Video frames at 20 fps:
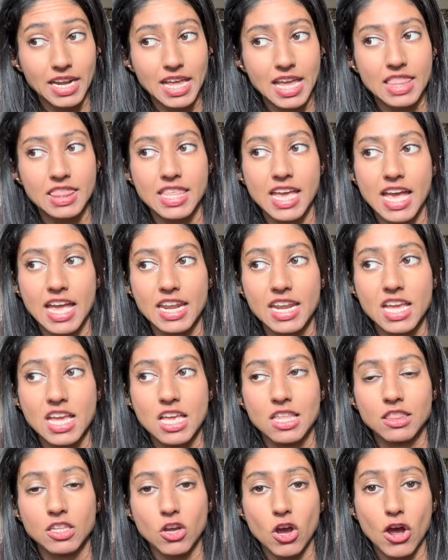And then
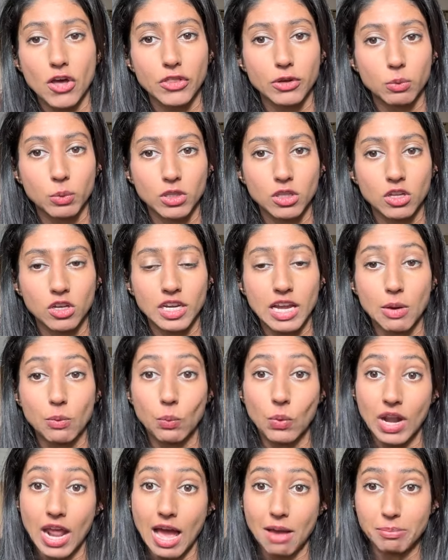the author would look at
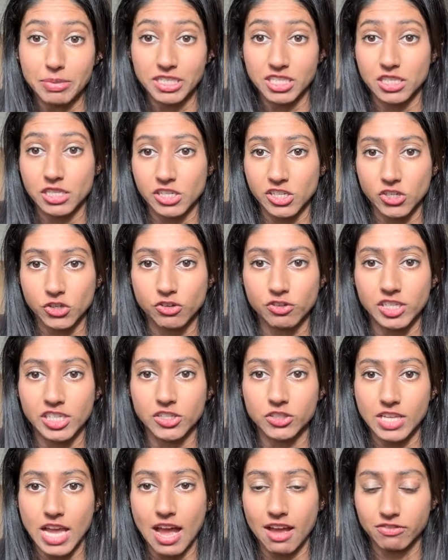what happened to their
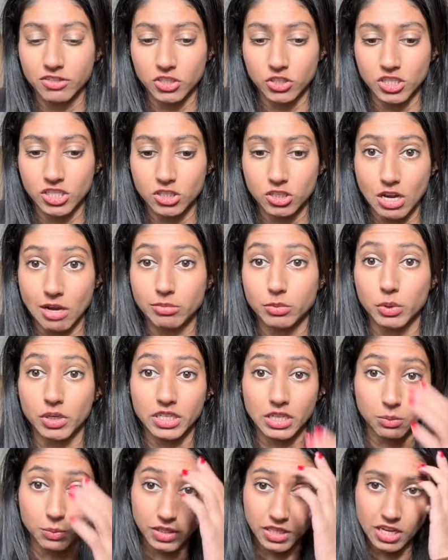careers after they stopped
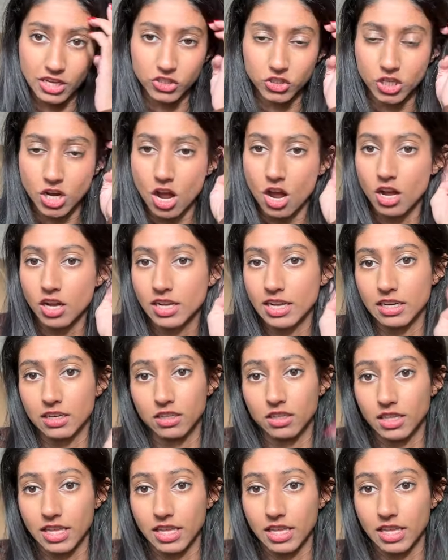working with Hitchcock and